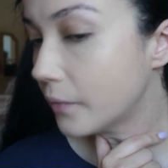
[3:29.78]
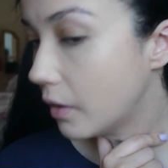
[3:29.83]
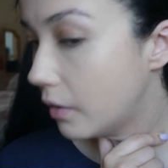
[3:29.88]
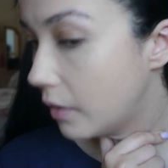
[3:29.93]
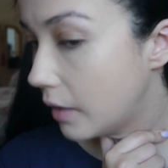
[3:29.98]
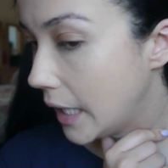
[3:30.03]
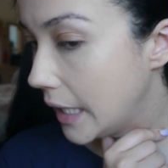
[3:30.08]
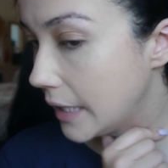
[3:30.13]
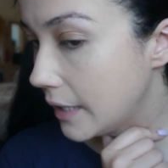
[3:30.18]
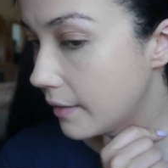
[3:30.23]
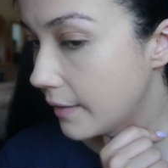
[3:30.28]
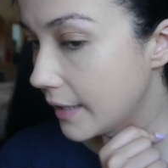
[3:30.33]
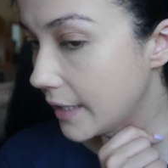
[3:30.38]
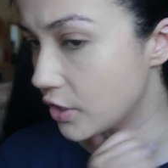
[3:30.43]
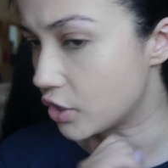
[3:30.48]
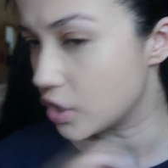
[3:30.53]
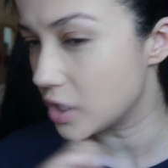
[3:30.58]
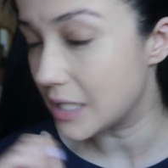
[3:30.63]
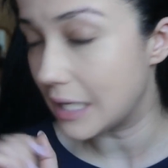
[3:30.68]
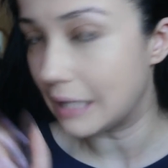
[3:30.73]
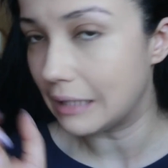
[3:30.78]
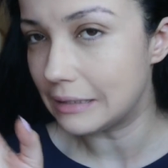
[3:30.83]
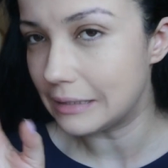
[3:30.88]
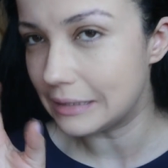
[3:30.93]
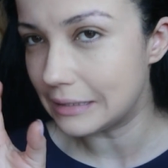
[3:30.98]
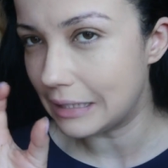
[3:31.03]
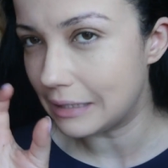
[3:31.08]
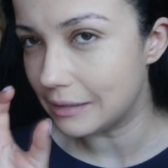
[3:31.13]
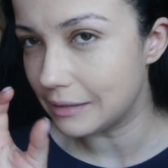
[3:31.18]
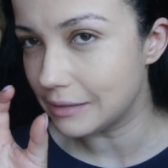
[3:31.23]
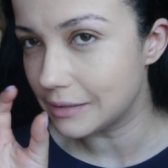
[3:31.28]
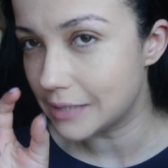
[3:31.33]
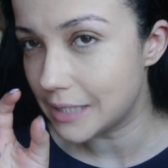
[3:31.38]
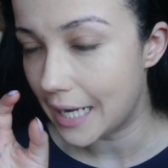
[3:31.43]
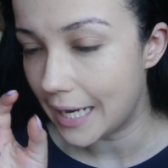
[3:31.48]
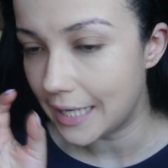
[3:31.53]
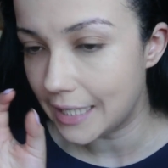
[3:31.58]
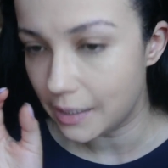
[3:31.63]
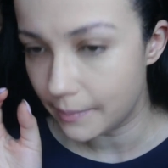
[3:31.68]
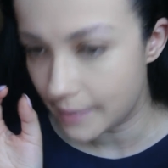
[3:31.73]
or anything. It's just a little
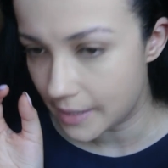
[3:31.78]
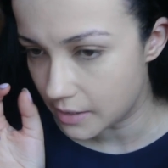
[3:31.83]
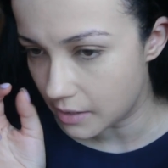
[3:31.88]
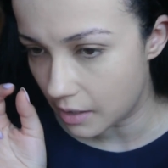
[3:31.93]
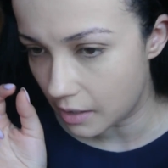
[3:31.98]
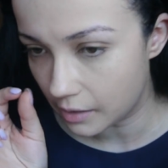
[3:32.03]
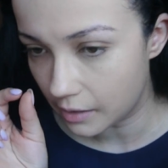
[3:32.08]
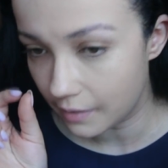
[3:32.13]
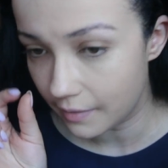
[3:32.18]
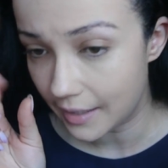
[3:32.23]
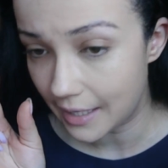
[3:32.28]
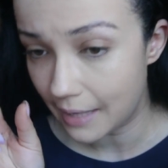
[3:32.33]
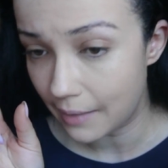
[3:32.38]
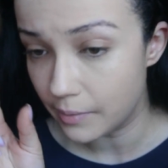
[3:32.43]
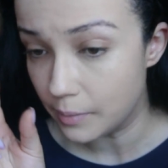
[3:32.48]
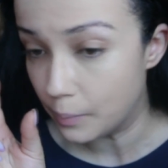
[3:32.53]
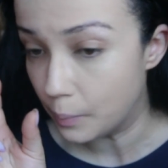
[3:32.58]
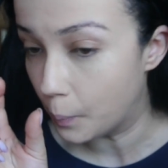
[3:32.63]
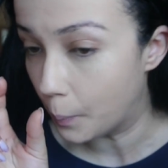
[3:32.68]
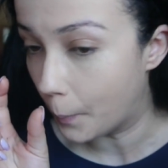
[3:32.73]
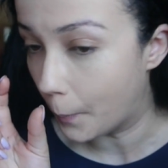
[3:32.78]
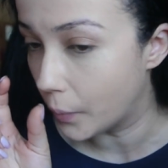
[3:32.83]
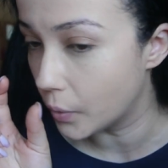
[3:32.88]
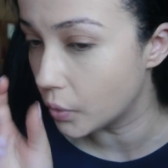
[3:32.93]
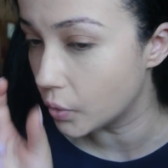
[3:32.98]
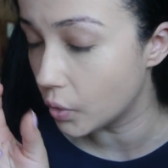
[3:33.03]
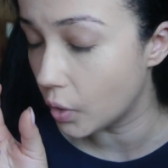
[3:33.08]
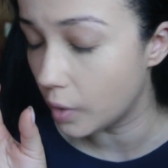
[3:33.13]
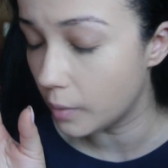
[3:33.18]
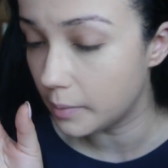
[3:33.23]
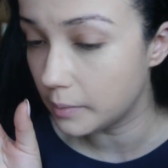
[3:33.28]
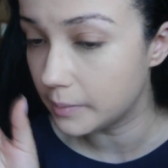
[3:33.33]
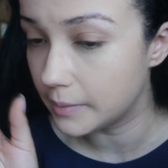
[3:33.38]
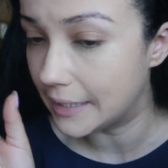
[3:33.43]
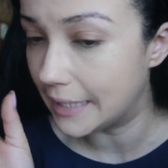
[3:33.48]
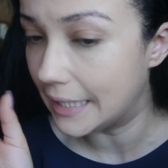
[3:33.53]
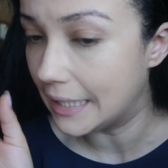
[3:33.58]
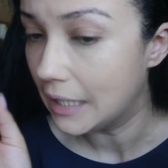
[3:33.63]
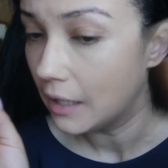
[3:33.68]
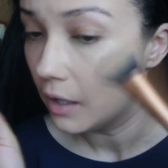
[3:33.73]
tiny bit darker than I would
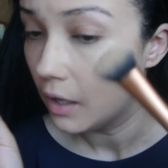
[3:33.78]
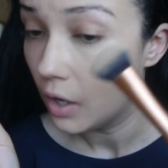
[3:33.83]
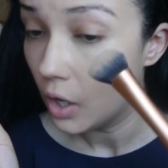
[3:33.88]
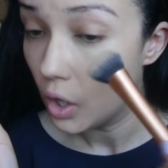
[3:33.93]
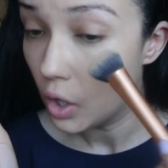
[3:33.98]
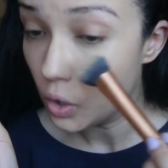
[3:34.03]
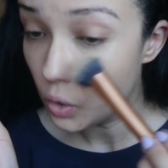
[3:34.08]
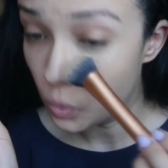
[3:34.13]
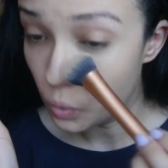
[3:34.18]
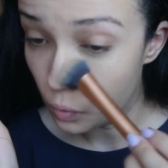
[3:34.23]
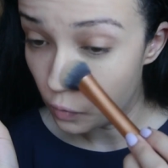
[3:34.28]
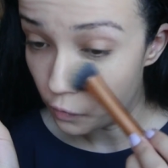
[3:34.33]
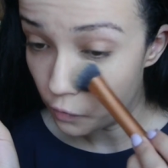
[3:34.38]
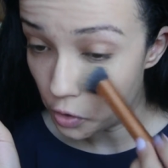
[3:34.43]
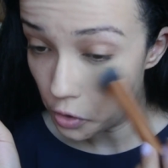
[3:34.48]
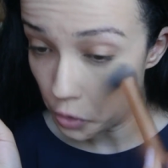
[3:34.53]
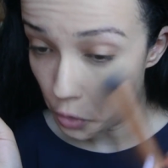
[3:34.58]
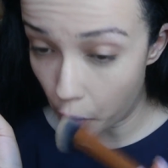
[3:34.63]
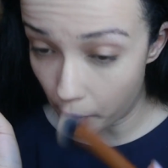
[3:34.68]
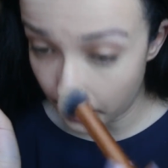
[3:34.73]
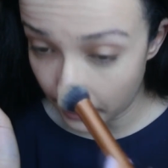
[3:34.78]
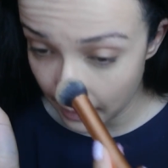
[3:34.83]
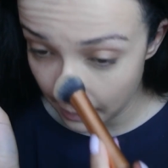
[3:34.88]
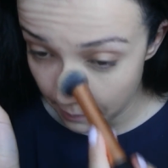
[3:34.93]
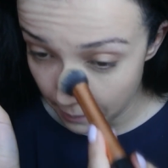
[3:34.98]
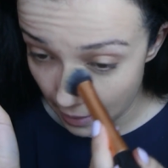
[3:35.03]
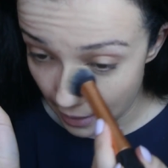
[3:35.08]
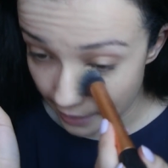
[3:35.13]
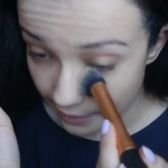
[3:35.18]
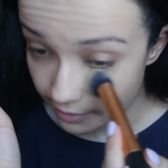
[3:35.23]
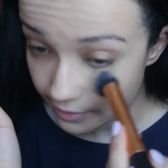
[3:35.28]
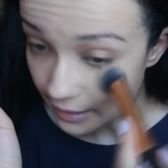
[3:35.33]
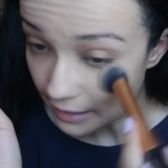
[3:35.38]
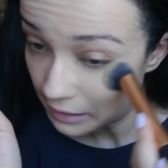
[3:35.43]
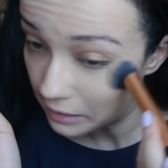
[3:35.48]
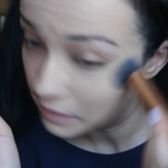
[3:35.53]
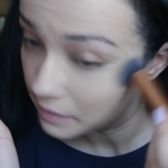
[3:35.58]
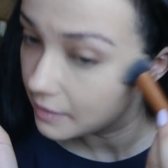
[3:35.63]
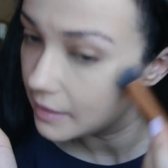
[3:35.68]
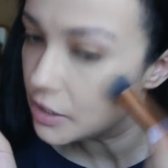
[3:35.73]
probably go for normally, but I
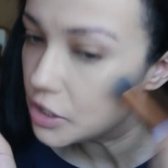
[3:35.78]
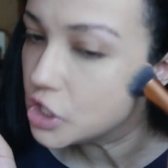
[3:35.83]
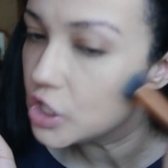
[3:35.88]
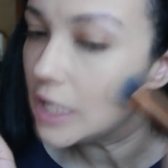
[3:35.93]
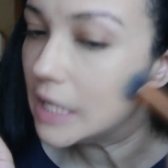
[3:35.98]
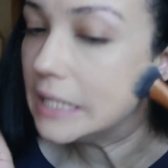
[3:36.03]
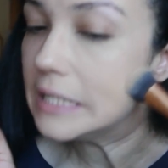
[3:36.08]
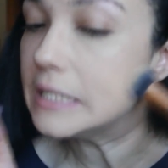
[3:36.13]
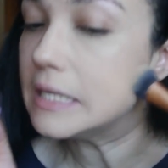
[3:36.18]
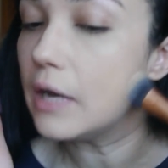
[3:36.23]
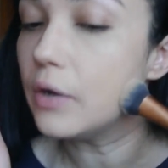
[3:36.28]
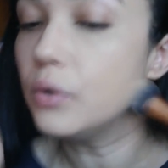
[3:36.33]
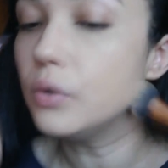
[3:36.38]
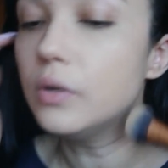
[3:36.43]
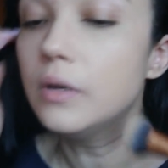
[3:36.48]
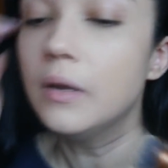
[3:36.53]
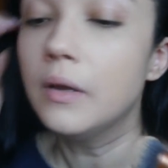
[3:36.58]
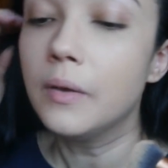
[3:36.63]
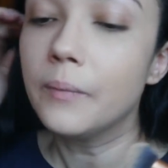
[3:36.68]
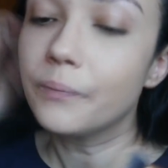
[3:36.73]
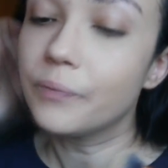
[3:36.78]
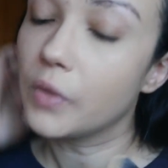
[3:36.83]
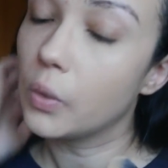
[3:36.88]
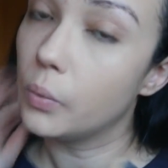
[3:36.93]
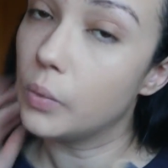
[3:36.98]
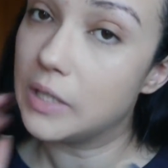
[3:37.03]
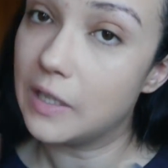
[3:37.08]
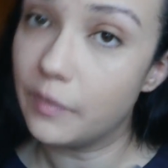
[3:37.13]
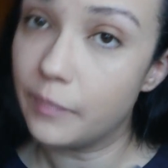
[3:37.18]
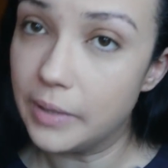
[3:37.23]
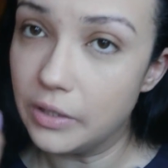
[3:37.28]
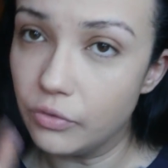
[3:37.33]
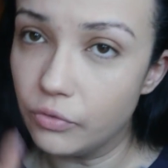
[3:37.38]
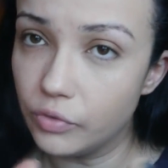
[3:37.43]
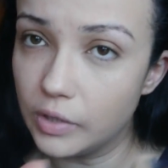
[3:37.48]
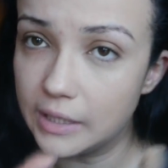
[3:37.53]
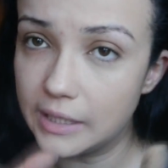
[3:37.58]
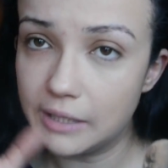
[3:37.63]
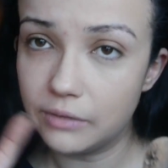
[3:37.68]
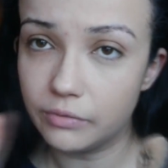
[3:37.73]
think the shade down would have been
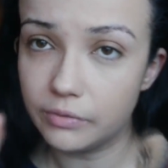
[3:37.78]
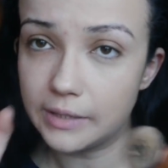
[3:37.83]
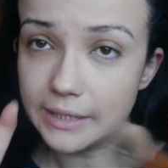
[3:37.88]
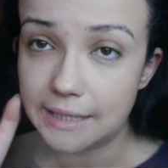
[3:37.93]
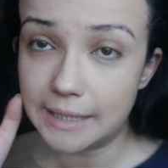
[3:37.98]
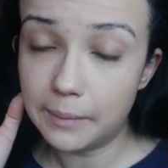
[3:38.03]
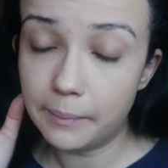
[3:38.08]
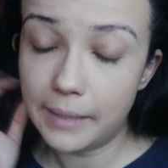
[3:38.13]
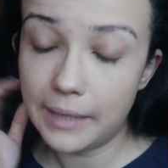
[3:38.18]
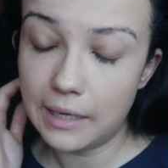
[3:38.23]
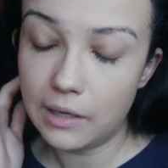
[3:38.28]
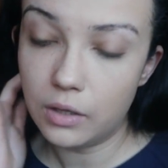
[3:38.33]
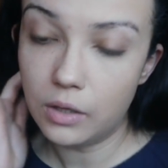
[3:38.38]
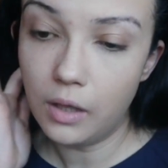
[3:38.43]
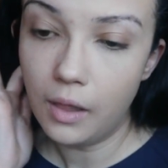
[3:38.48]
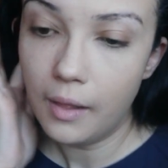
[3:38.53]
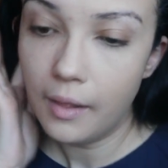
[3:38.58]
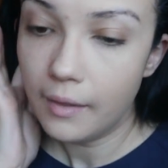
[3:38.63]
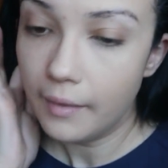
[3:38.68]
really, really pale.